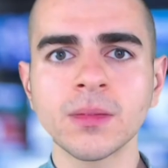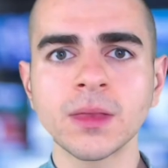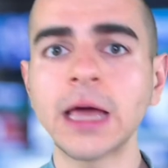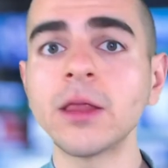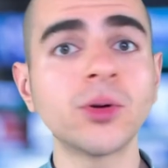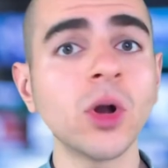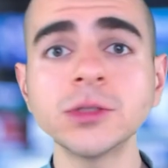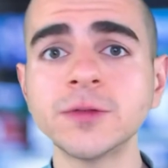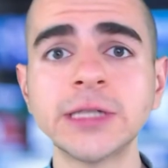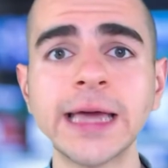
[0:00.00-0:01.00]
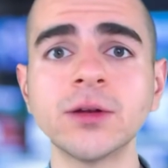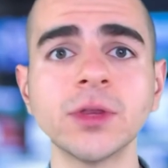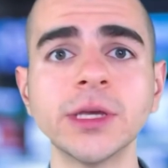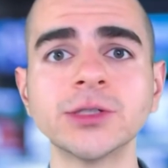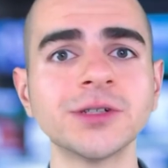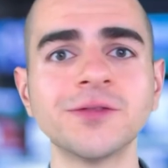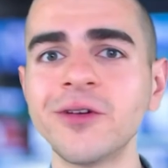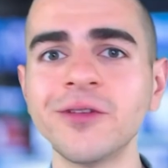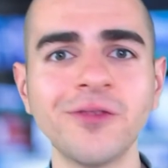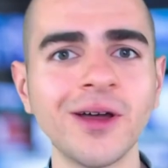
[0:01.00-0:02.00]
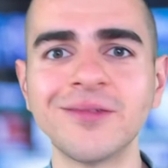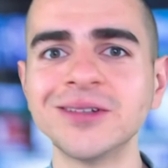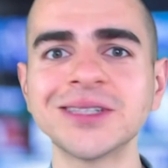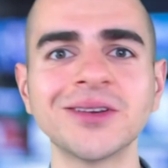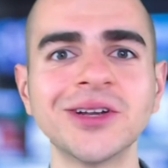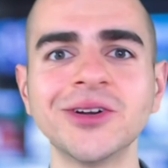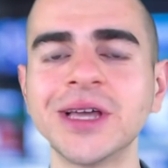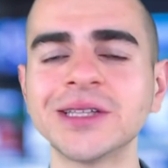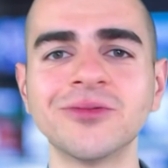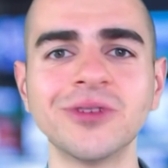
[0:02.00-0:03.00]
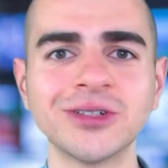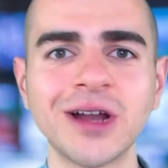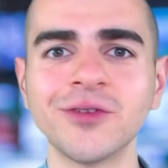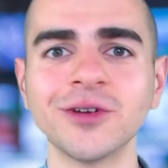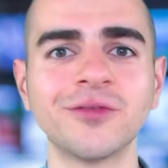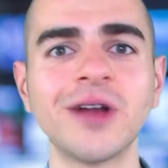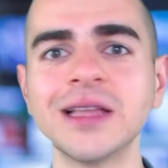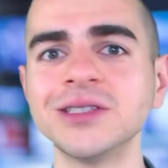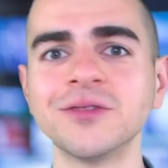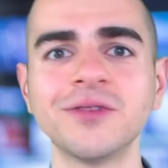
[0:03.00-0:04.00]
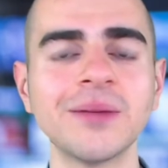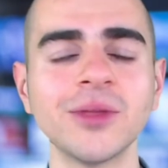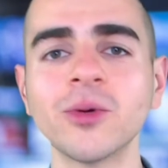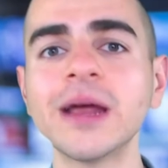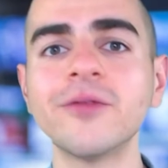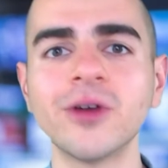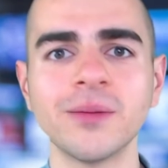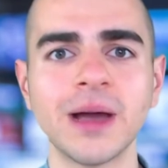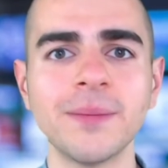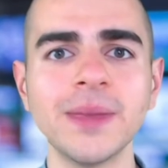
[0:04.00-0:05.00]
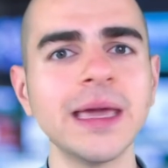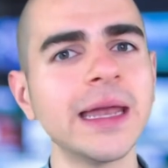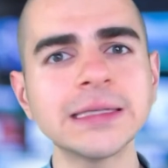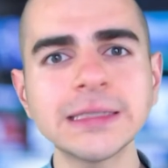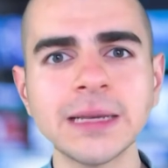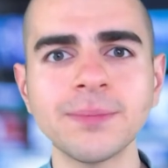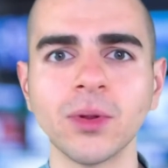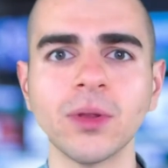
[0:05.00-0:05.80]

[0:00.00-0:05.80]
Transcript: Now the pros of standard leagues are it's very fun. Every single year you get to redraft with your friends, your family, whatever it might be, and it's simple.